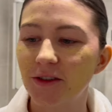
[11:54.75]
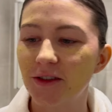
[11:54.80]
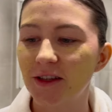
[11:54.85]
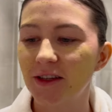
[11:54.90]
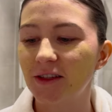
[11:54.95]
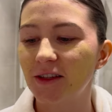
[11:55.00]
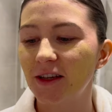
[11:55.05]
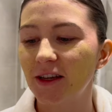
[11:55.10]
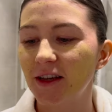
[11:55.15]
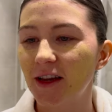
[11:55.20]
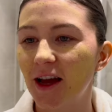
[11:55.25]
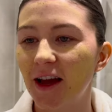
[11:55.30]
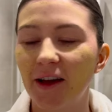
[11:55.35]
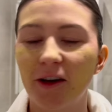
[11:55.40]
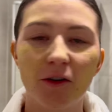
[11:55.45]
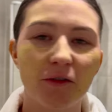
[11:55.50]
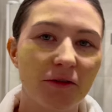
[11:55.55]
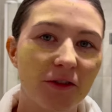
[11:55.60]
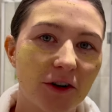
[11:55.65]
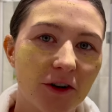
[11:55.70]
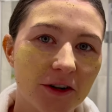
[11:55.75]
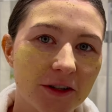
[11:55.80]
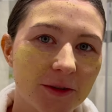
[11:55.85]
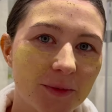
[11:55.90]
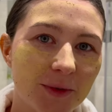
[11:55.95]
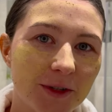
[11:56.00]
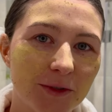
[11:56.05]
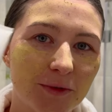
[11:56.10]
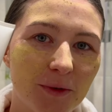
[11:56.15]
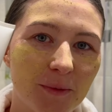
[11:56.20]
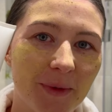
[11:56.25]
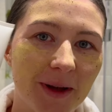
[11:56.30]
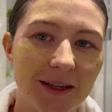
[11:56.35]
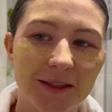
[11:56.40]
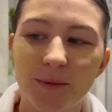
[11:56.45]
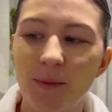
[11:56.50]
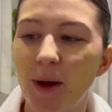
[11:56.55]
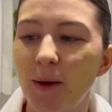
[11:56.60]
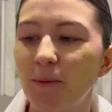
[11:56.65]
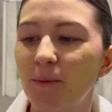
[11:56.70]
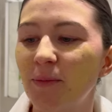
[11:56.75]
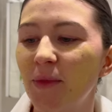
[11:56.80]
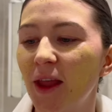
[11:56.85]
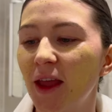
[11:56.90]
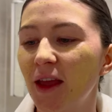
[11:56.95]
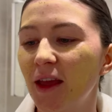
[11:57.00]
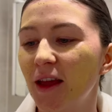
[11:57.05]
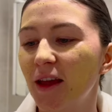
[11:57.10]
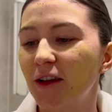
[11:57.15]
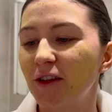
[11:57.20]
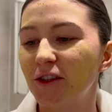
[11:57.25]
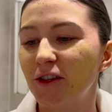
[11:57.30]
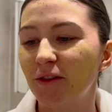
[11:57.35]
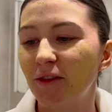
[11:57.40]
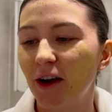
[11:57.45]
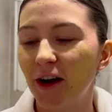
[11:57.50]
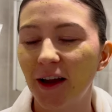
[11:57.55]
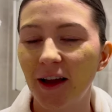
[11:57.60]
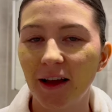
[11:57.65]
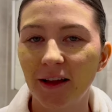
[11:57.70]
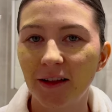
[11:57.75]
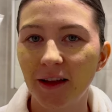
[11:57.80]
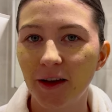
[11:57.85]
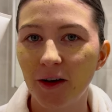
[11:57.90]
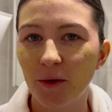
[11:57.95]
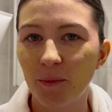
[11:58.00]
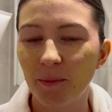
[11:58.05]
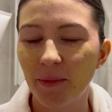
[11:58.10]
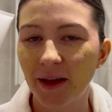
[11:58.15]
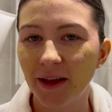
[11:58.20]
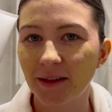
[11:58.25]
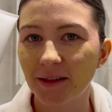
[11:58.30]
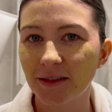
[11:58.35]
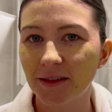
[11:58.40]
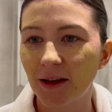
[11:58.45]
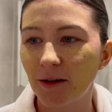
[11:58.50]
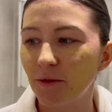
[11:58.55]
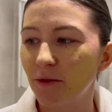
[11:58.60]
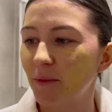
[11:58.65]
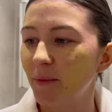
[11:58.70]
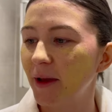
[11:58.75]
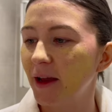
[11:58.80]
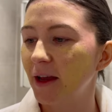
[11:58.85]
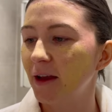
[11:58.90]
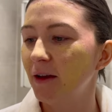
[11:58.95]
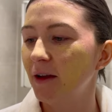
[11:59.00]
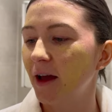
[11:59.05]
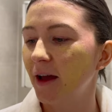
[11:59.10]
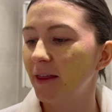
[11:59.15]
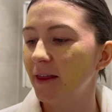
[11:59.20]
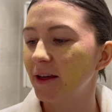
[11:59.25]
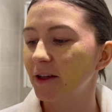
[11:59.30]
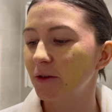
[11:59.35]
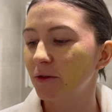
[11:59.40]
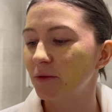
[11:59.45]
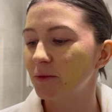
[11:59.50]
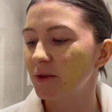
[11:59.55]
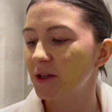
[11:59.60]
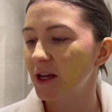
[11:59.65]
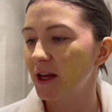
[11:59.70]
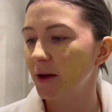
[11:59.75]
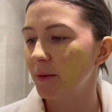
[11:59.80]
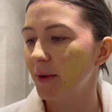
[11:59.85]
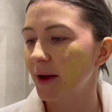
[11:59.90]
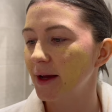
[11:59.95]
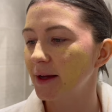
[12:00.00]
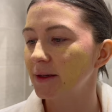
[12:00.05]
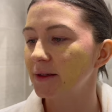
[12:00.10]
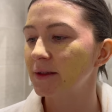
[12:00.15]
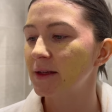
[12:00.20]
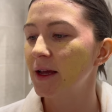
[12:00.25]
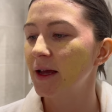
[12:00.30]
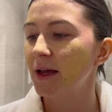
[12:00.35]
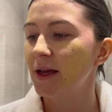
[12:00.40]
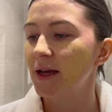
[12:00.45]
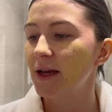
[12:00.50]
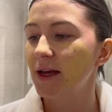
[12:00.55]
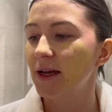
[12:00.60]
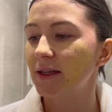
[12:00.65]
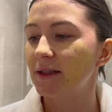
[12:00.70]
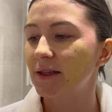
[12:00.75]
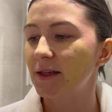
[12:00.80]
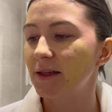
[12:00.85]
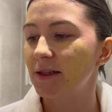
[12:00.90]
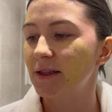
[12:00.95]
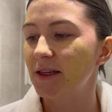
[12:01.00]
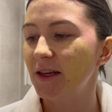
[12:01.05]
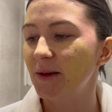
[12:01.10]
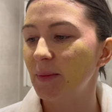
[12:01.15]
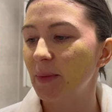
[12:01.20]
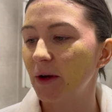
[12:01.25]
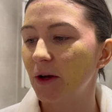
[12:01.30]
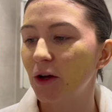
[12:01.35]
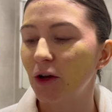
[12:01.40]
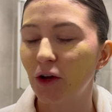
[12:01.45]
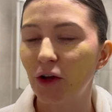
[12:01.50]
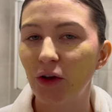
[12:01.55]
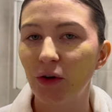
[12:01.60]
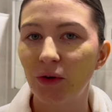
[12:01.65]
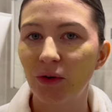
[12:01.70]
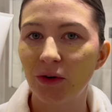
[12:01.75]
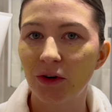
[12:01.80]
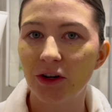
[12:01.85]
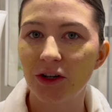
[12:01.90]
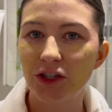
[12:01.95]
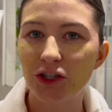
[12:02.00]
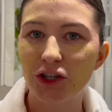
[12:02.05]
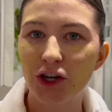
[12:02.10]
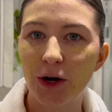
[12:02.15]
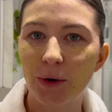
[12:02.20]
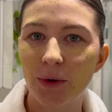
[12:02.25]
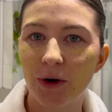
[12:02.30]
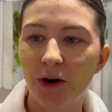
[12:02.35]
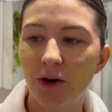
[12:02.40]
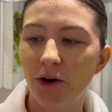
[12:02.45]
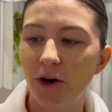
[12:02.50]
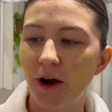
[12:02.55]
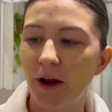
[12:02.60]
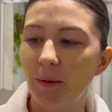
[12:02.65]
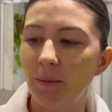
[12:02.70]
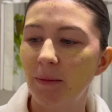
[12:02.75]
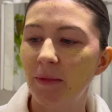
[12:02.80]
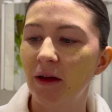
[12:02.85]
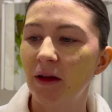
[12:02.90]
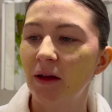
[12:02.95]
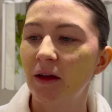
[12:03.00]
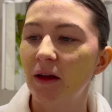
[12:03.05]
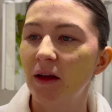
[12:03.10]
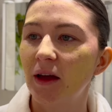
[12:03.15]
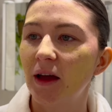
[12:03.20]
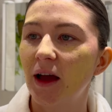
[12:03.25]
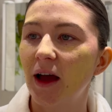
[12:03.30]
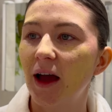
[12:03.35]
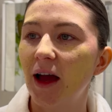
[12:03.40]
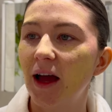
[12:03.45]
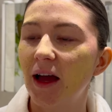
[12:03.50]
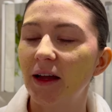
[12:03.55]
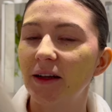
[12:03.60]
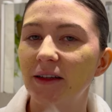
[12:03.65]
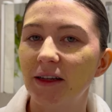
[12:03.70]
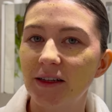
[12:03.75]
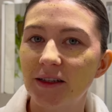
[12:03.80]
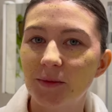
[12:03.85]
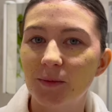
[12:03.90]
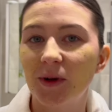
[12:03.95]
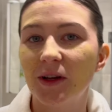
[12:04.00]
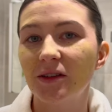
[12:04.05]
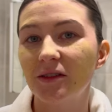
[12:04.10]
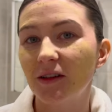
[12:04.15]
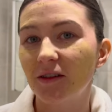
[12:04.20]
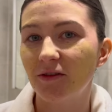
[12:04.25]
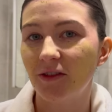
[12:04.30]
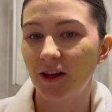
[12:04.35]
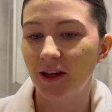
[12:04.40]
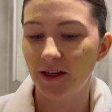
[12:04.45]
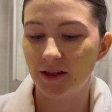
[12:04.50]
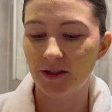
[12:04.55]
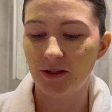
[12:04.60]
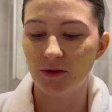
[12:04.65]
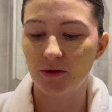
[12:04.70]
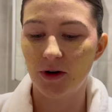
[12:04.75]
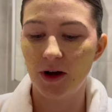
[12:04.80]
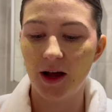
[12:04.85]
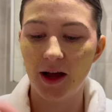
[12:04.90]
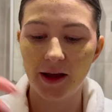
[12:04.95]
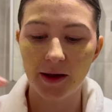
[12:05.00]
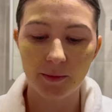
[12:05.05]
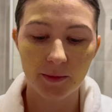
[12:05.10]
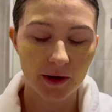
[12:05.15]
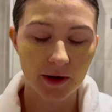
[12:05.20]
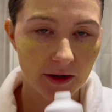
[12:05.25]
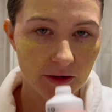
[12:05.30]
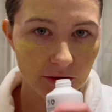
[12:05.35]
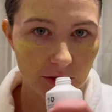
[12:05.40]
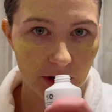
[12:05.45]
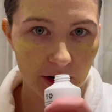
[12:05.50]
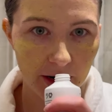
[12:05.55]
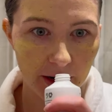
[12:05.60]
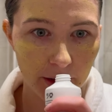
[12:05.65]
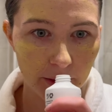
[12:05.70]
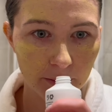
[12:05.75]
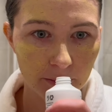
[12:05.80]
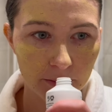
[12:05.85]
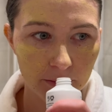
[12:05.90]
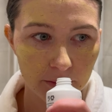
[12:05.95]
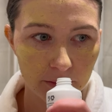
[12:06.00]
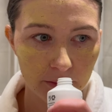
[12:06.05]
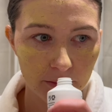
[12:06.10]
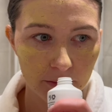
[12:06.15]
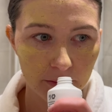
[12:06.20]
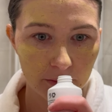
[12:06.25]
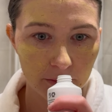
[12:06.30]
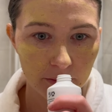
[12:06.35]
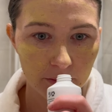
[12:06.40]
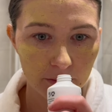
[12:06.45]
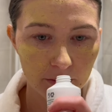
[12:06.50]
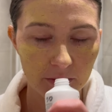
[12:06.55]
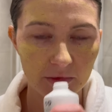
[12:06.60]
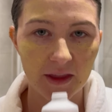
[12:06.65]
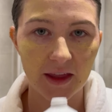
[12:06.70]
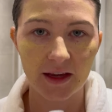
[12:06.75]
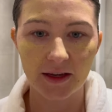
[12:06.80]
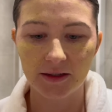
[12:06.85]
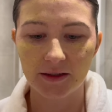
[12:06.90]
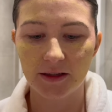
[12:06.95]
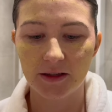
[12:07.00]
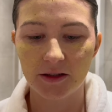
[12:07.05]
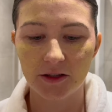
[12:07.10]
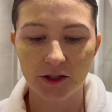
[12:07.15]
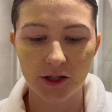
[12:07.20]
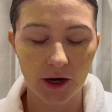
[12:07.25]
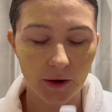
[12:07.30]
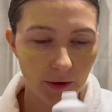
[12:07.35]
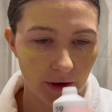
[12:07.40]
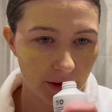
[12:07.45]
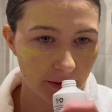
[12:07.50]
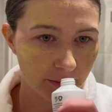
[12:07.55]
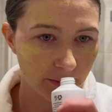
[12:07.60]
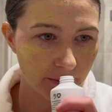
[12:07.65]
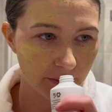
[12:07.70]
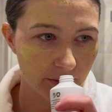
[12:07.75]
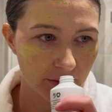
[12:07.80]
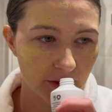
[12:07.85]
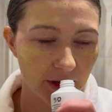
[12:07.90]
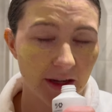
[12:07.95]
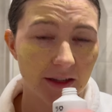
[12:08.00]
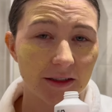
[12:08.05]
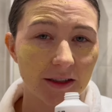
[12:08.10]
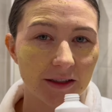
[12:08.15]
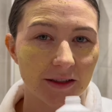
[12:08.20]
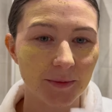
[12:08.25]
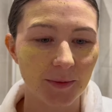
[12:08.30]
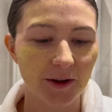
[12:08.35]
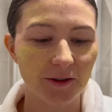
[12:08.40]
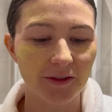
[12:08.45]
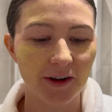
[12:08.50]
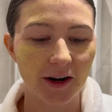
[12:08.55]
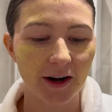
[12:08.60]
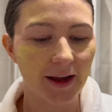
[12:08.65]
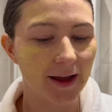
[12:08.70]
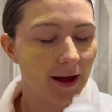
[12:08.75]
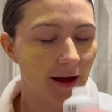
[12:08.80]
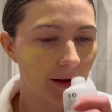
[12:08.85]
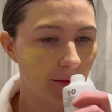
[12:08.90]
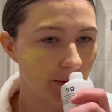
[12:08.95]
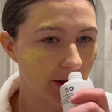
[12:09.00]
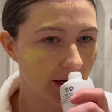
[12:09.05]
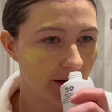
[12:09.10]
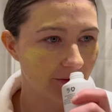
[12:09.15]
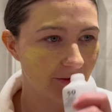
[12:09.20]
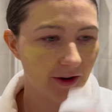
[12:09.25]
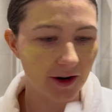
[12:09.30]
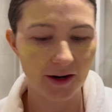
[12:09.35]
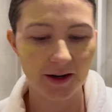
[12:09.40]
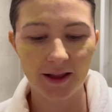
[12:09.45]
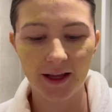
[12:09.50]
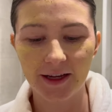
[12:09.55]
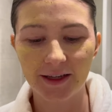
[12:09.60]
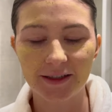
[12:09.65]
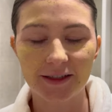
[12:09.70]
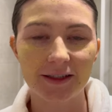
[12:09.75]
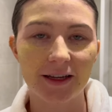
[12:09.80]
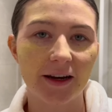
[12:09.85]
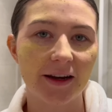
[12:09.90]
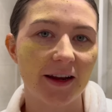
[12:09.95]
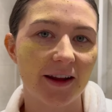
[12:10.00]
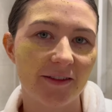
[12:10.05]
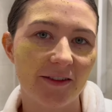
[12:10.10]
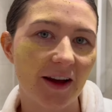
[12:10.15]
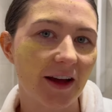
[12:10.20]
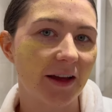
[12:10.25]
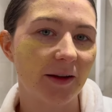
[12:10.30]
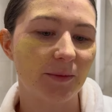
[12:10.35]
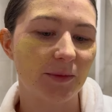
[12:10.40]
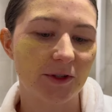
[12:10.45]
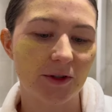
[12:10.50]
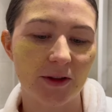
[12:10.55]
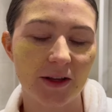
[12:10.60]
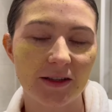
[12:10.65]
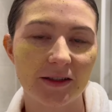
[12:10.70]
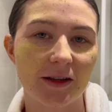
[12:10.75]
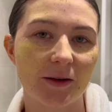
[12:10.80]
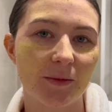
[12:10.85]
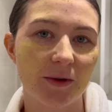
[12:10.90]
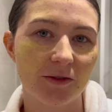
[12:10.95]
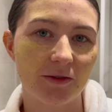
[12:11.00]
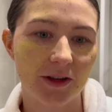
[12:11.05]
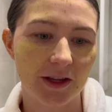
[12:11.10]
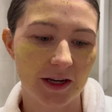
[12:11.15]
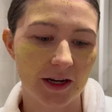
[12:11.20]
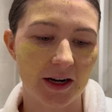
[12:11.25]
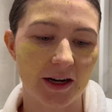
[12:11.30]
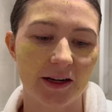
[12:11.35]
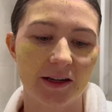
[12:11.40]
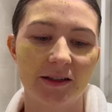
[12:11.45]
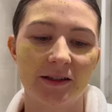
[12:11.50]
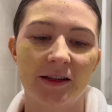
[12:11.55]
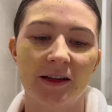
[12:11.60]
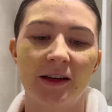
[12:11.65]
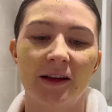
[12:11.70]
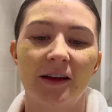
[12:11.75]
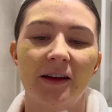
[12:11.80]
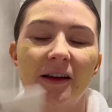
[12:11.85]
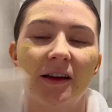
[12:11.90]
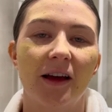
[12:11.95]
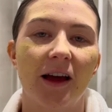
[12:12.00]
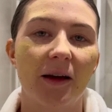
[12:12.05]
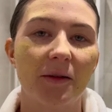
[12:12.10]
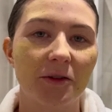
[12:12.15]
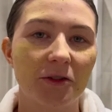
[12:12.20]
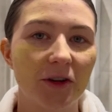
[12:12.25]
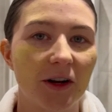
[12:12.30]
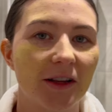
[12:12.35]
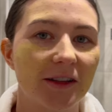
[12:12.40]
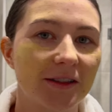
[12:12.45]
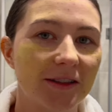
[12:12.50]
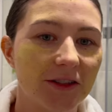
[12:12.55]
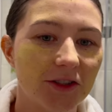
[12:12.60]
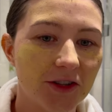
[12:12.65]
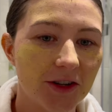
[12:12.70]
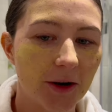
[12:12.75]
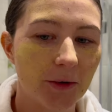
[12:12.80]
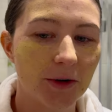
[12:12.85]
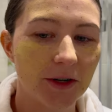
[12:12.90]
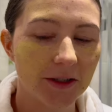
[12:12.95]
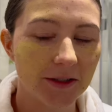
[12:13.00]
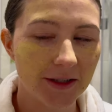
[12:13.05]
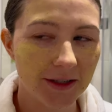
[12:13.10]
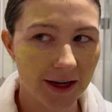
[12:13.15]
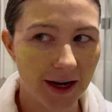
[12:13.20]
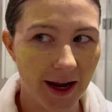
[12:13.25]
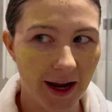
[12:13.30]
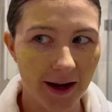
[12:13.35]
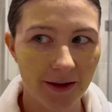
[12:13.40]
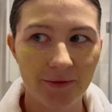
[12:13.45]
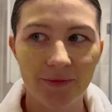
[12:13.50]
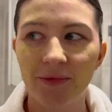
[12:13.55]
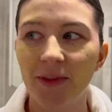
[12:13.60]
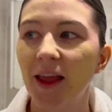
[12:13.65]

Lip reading: This I got for Christmas from Matt's mum. She very kindly picked this up for me. I think it's from TK Maxx. It's a deep cocoon shower cream and it smells lovely. So I am try this in the shower. It does smell very calming and very like Sunday vibes, so that's gonna be really nice. I'm gonna try this in the shower today.